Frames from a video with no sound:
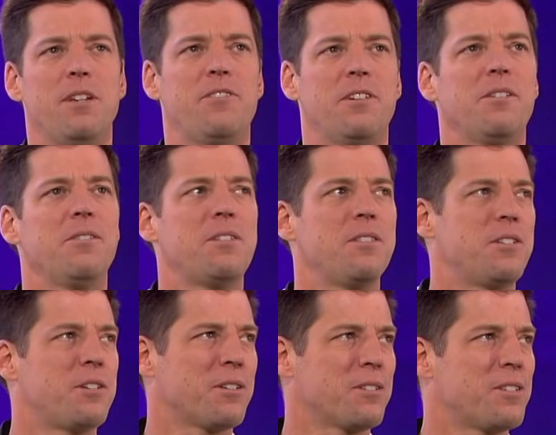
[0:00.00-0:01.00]
if you're new to the
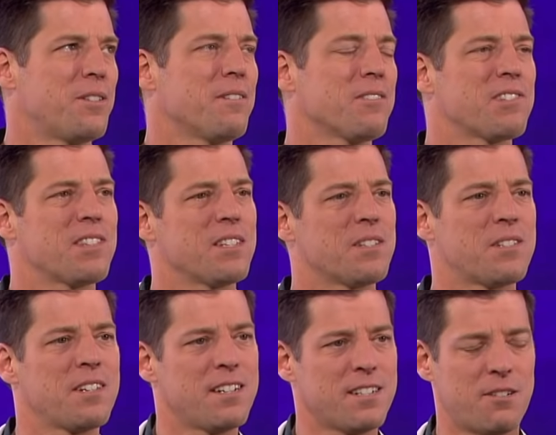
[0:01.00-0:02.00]
church, there is
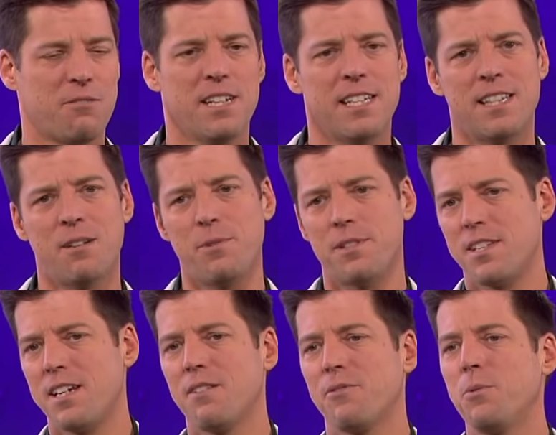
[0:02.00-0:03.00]
this creed that we
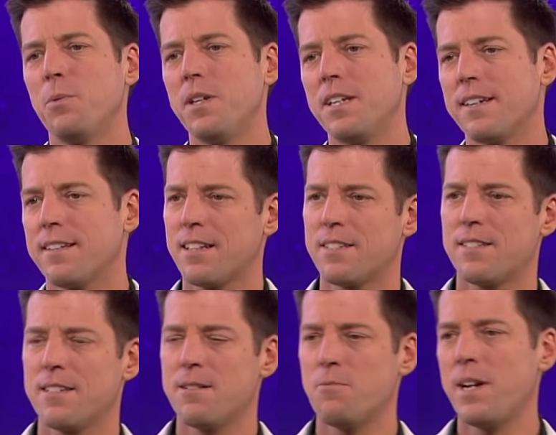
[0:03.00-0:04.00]
say every week that's
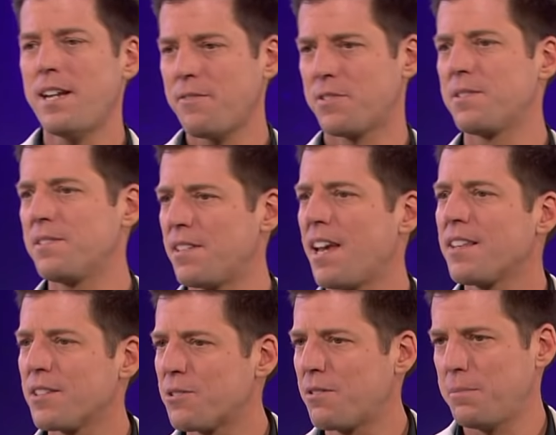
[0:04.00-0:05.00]
a way of
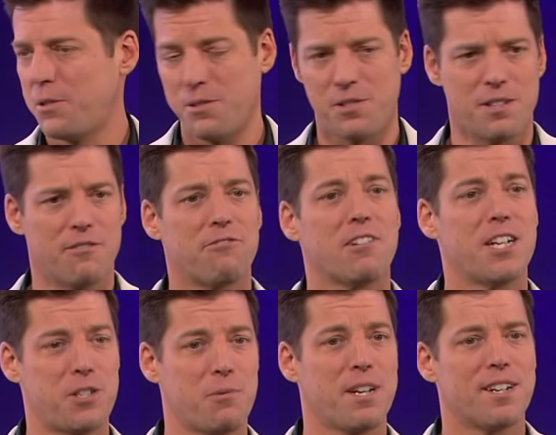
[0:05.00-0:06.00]
saying the scriptures in a
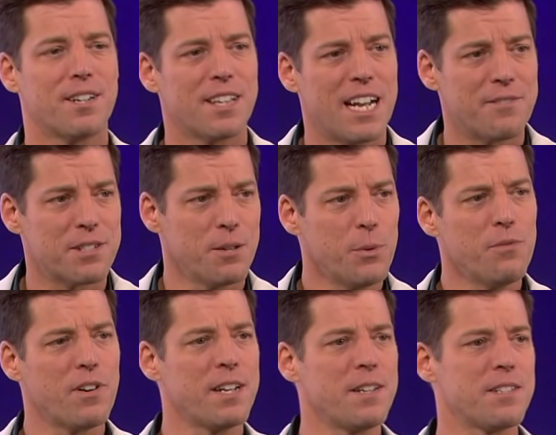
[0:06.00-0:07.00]
fresh way in our lives. And I want to
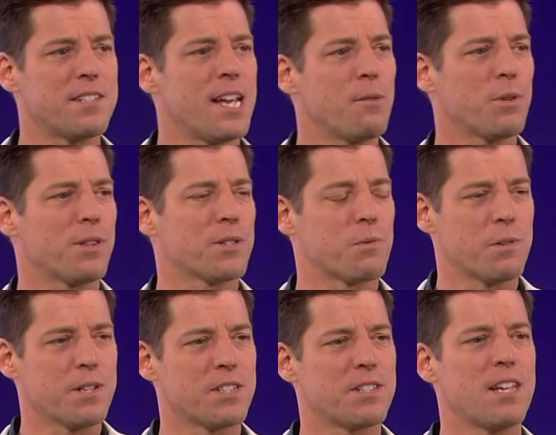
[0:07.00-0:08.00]
invite you to stand with us. We're
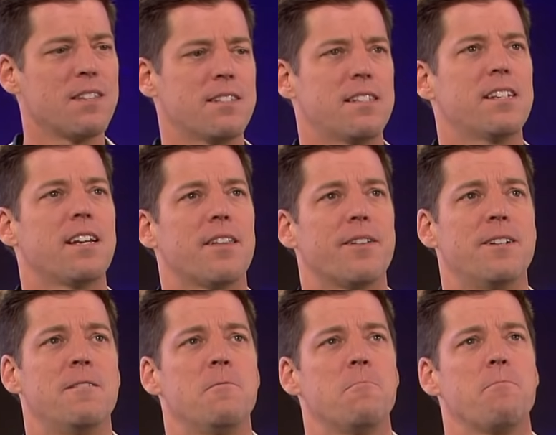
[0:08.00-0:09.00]
going to say this together.
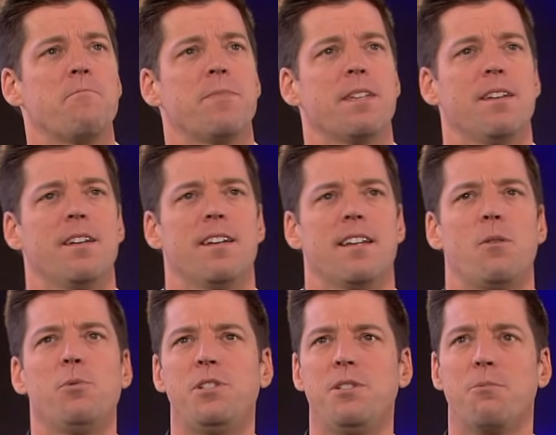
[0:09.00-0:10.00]
And I
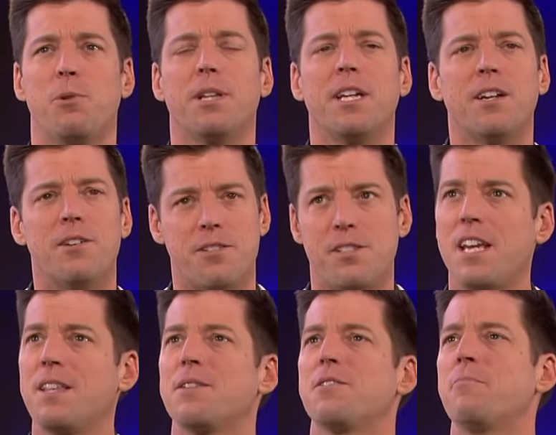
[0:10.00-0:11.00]
want you to really
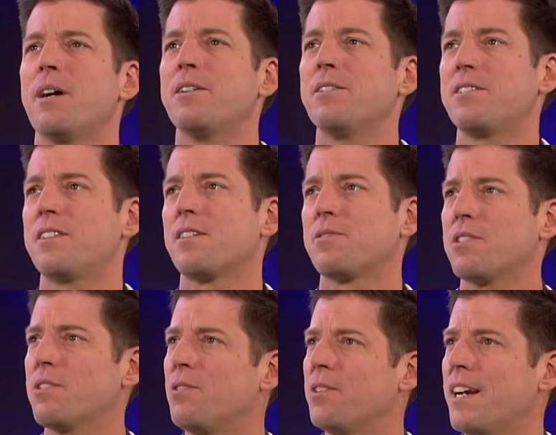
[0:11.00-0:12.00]
understand this about yourself. So
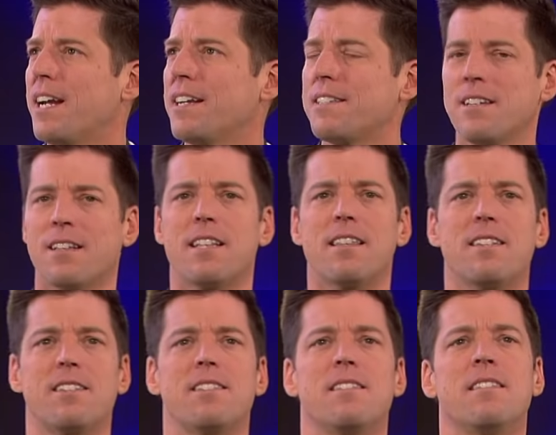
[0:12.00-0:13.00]
let's hold our hands out like
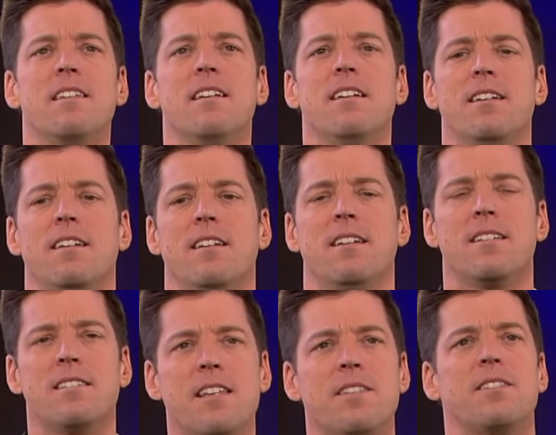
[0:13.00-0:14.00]
this and
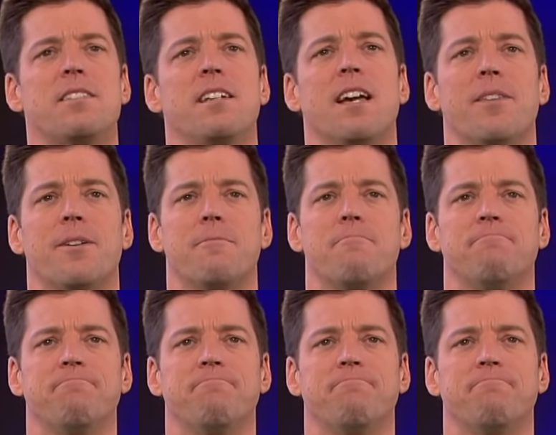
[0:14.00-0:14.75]
say this together.